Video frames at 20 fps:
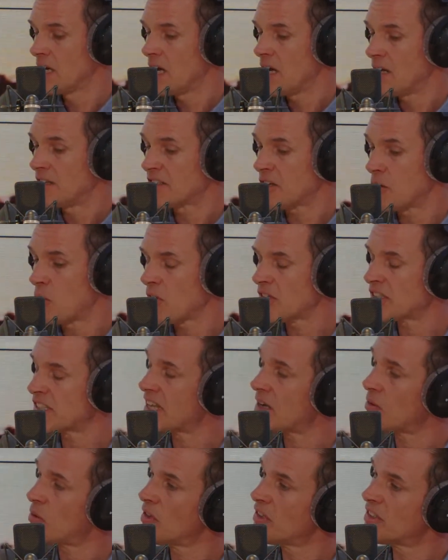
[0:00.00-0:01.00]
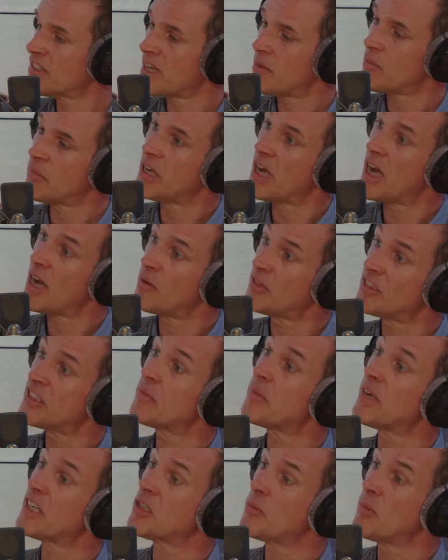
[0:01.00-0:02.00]
So once that guy was sent
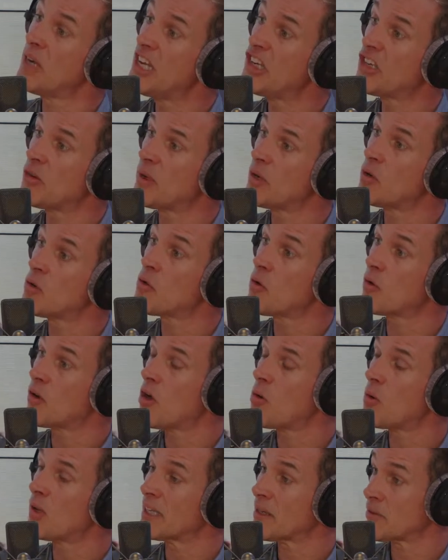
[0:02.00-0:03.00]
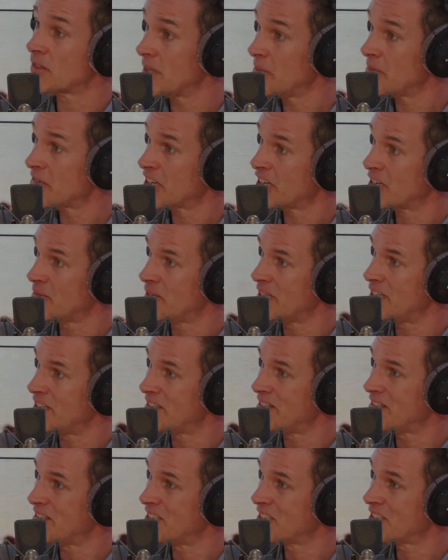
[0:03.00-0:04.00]
back to Malaysia, we all thought, oh well, now Tim's going
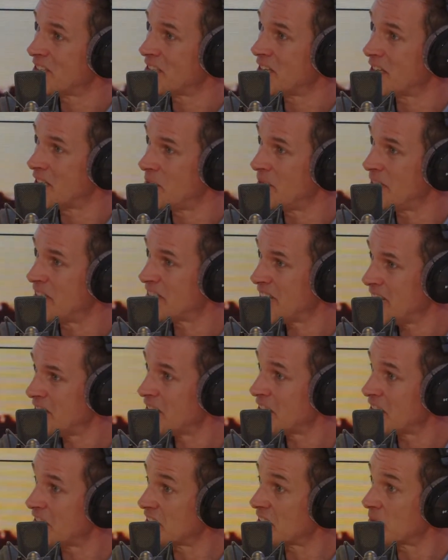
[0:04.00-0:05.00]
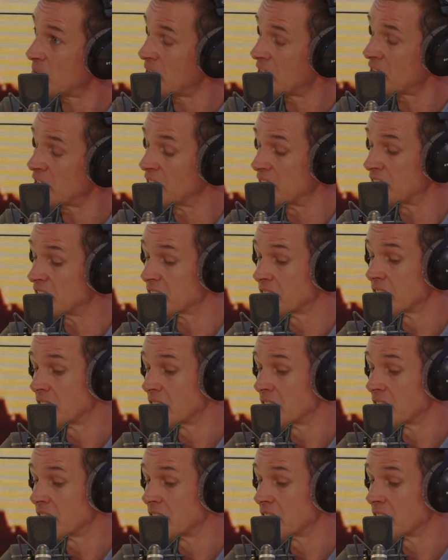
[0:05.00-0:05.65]
to be sentenced because